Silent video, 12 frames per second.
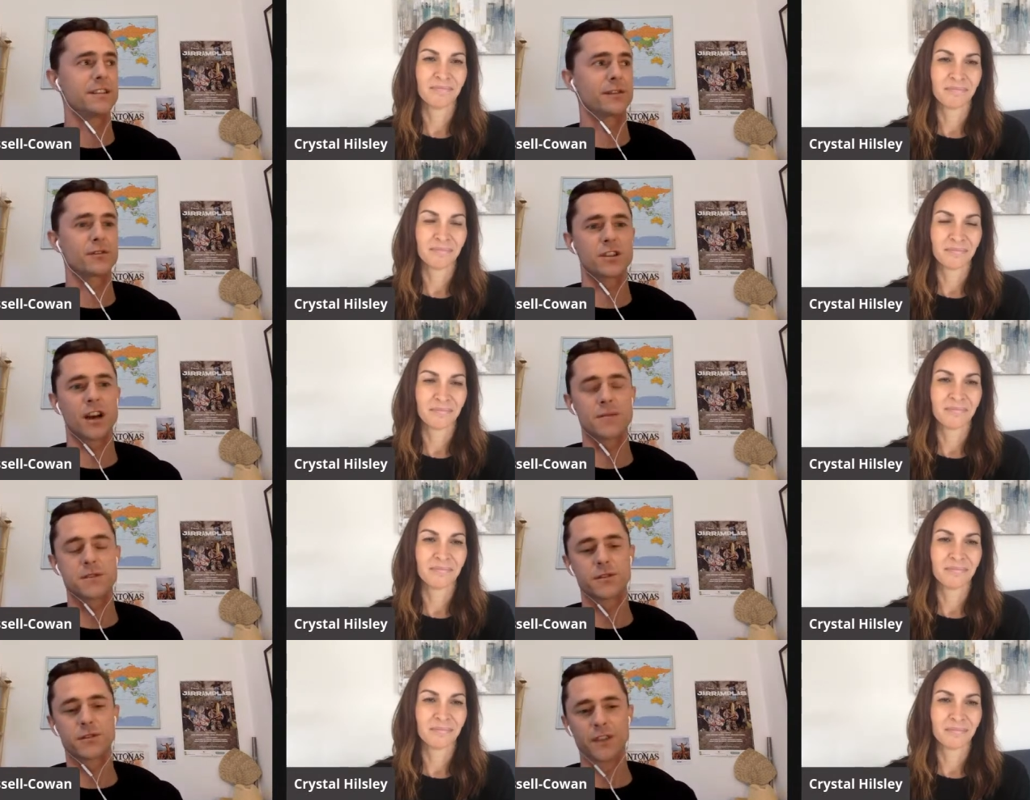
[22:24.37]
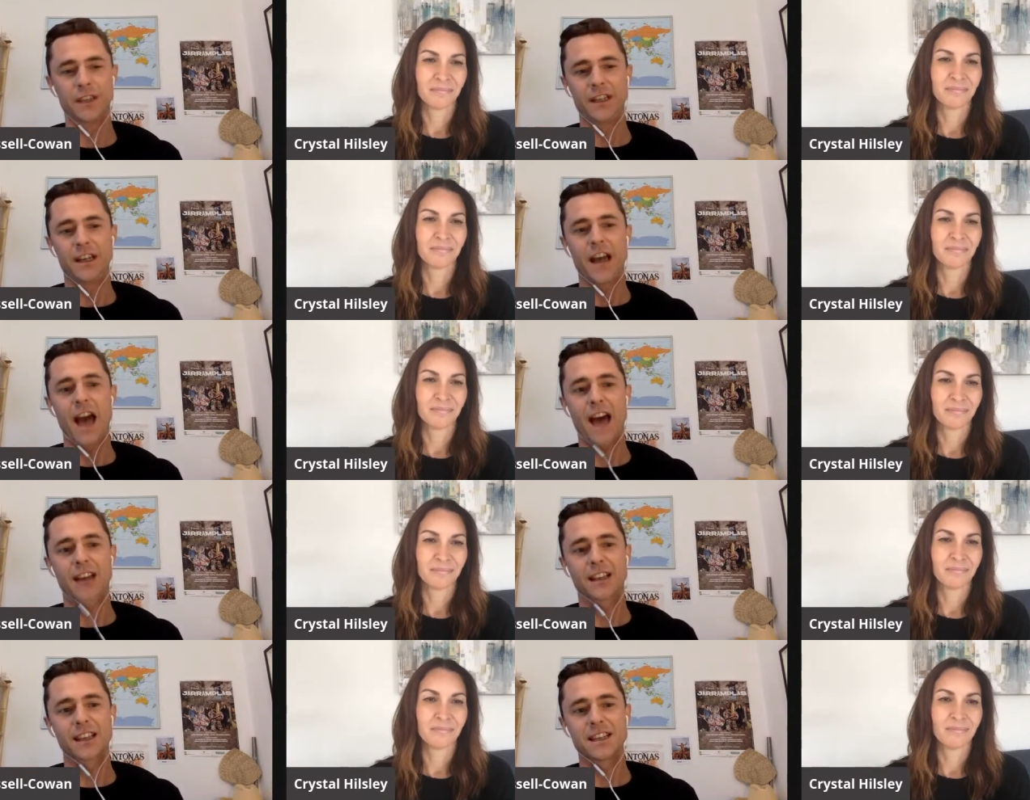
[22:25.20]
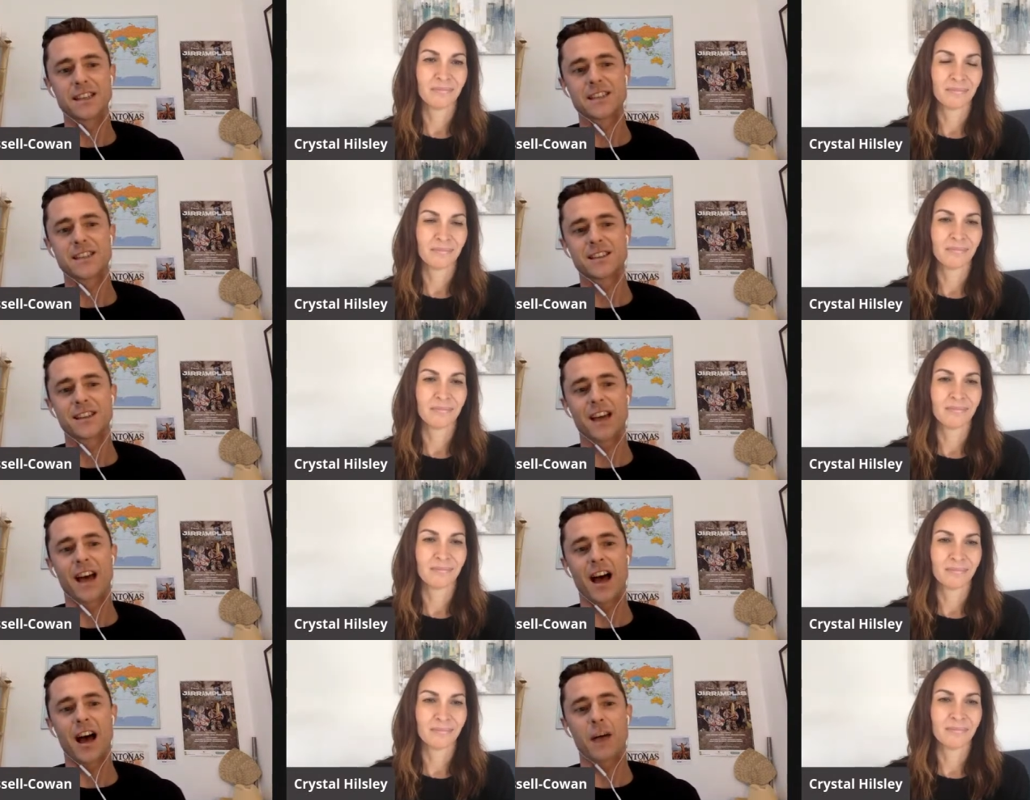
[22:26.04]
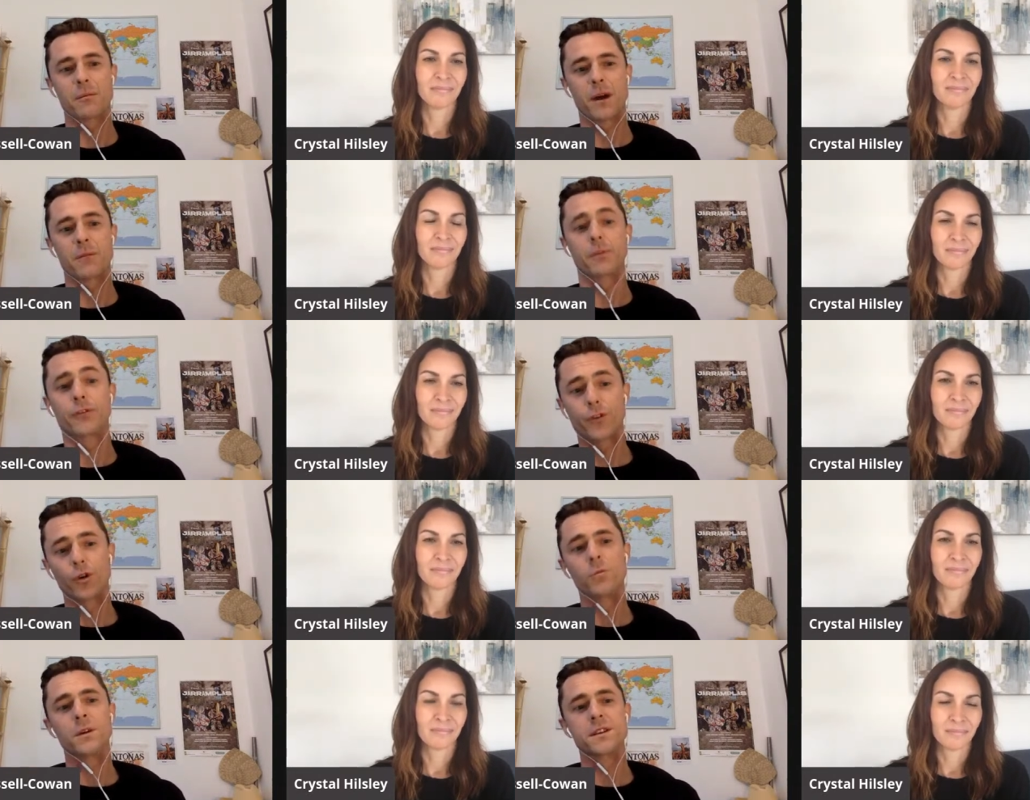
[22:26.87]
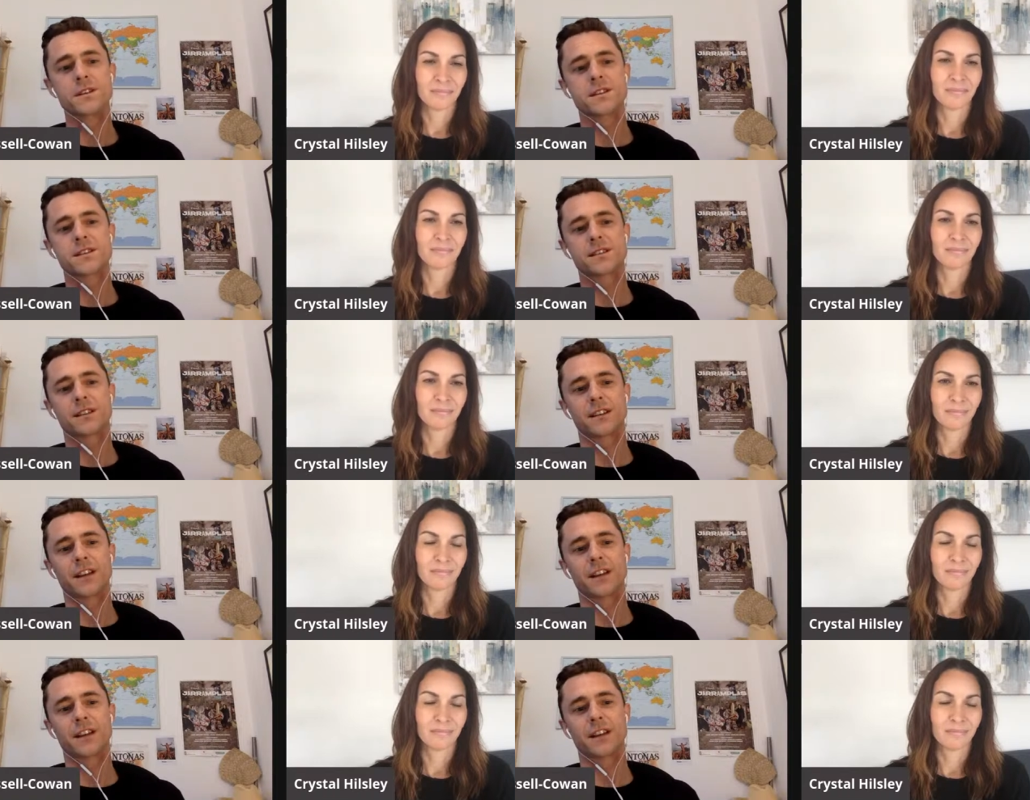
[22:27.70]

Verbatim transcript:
Speaker 1: different types of athletes um, and performance.